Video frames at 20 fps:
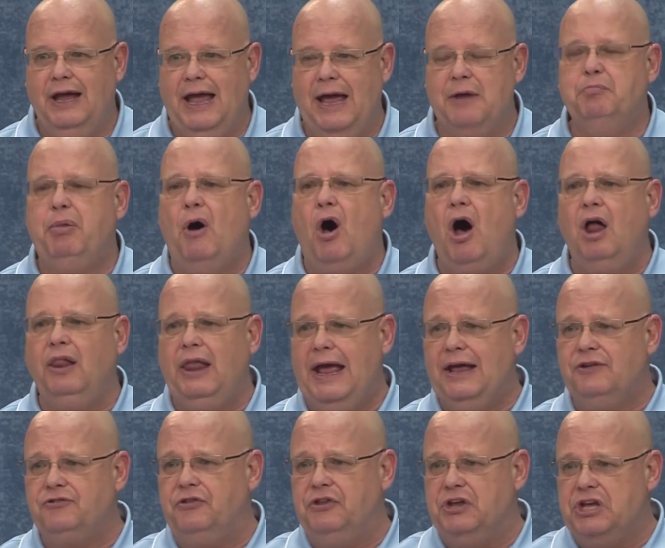And Paul
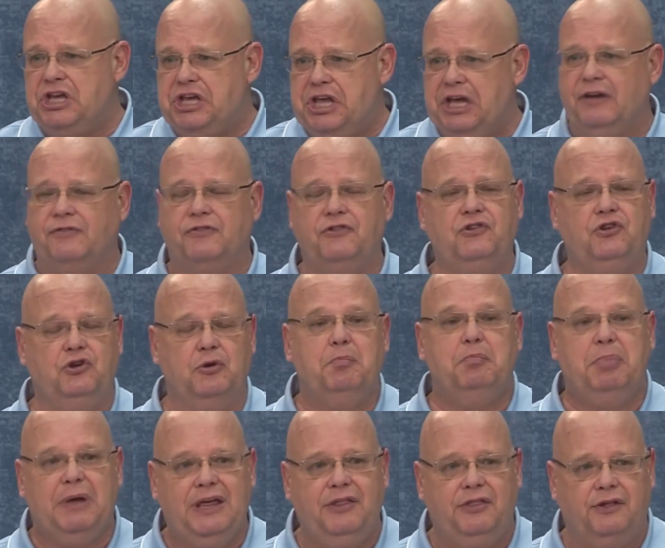has the gifts to
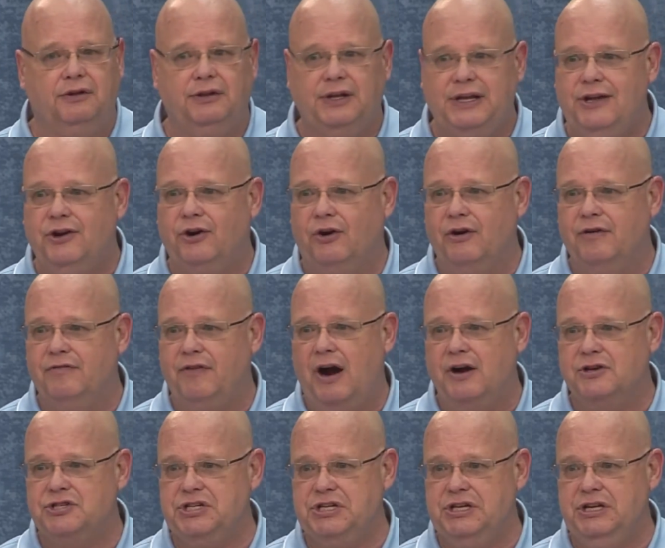be the leader of
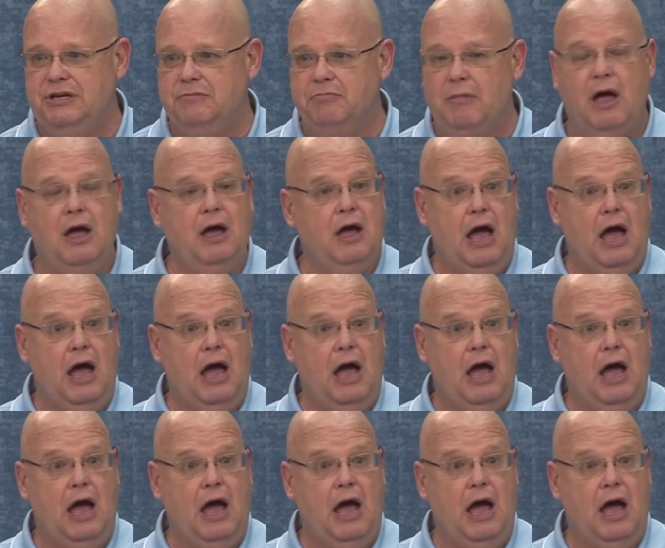our team.